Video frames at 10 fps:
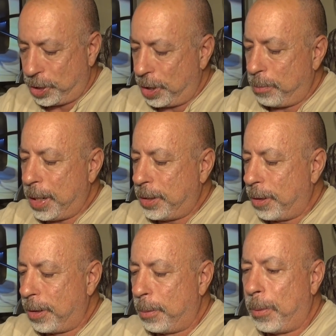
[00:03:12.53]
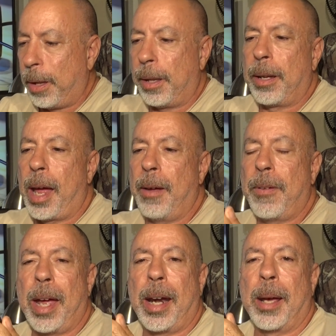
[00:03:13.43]
should be durable.
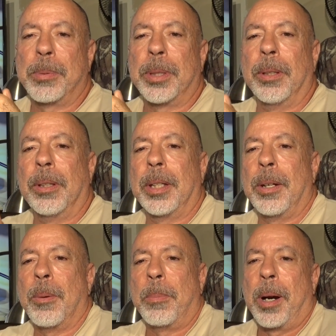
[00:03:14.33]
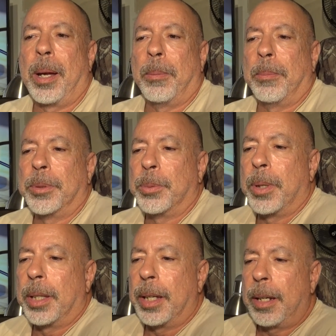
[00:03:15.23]
I've had absolutely no problems
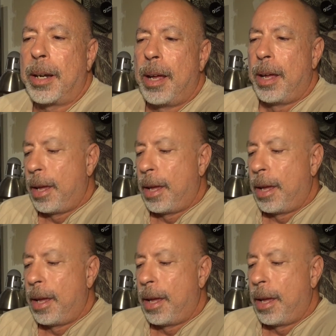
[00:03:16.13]
with it.